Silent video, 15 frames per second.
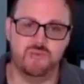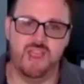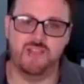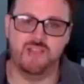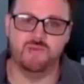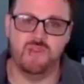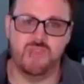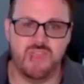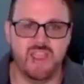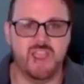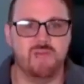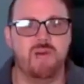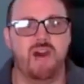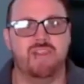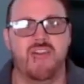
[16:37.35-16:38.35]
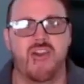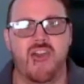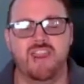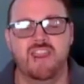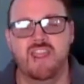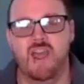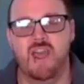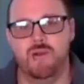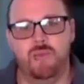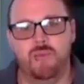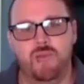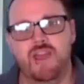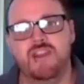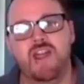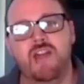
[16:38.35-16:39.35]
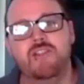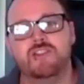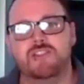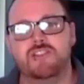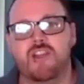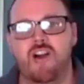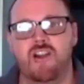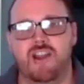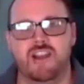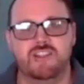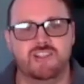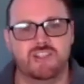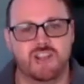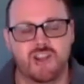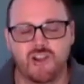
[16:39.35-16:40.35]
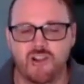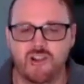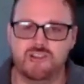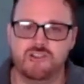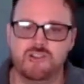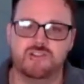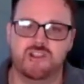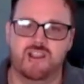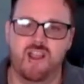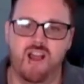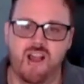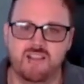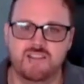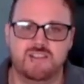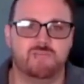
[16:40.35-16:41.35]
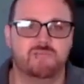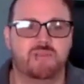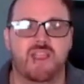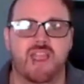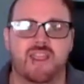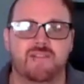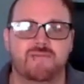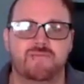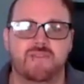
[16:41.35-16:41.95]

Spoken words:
As we think about that, I'm going to play another song, and I just encourage you to contemplate